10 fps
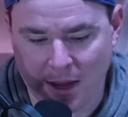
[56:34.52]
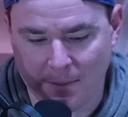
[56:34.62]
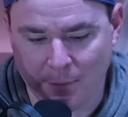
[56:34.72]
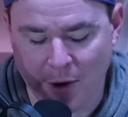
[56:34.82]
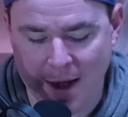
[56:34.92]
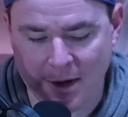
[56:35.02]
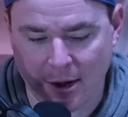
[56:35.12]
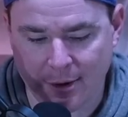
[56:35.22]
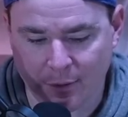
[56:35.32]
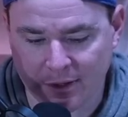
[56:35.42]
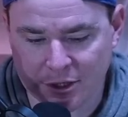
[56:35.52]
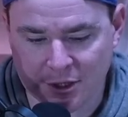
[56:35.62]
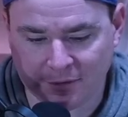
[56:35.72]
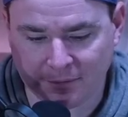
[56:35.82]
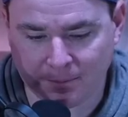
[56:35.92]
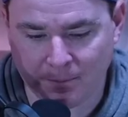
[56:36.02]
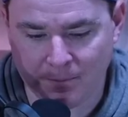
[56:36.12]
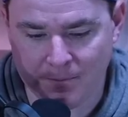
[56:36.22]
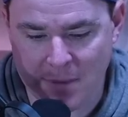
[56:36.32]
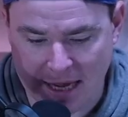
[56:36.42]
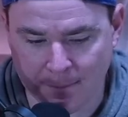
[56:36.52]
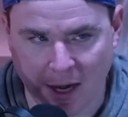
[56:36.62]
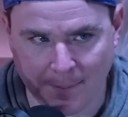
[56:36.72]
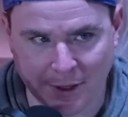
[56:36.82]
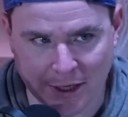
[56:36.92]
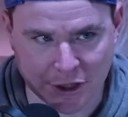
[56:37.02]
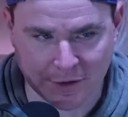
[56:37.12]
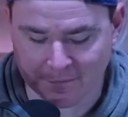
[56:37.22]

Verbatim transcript: primary religious main population